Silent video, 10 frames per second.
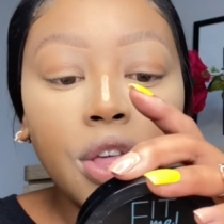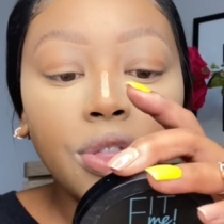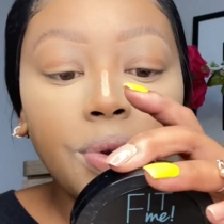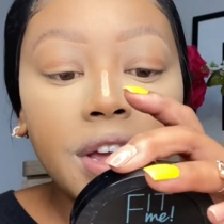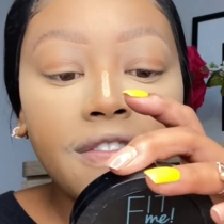
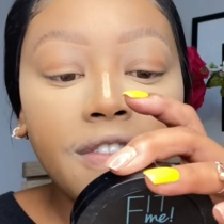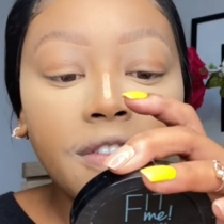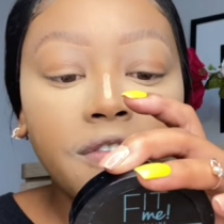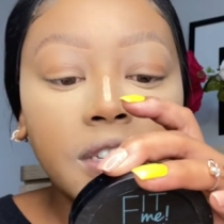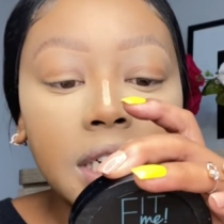
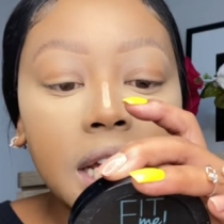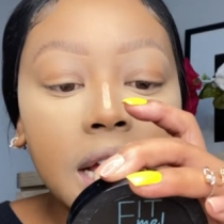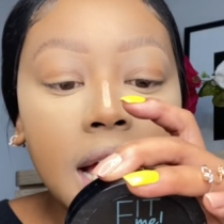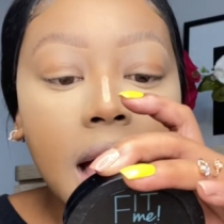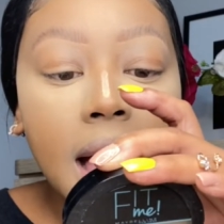
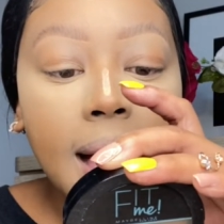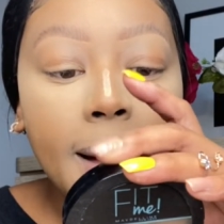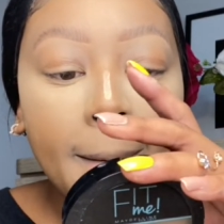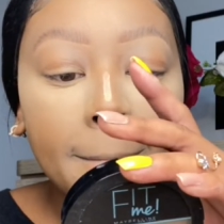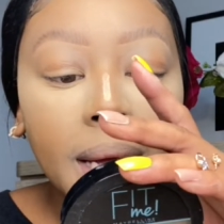350
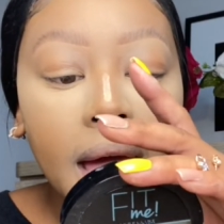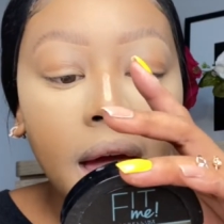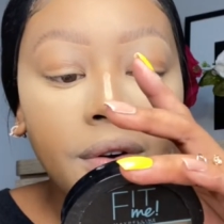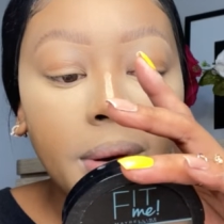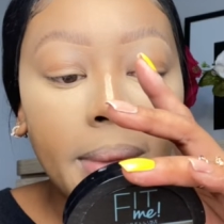
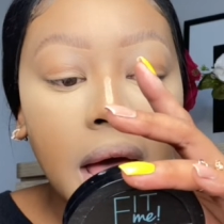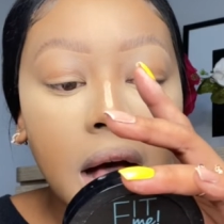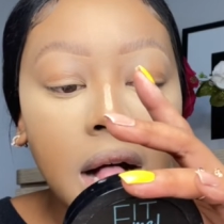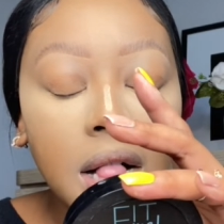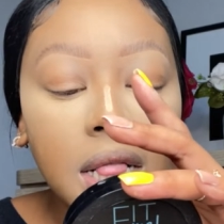
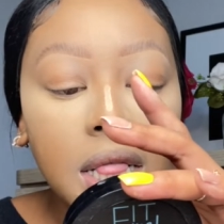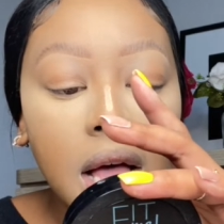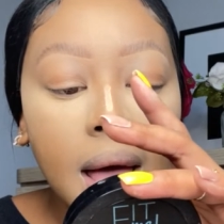Caramel,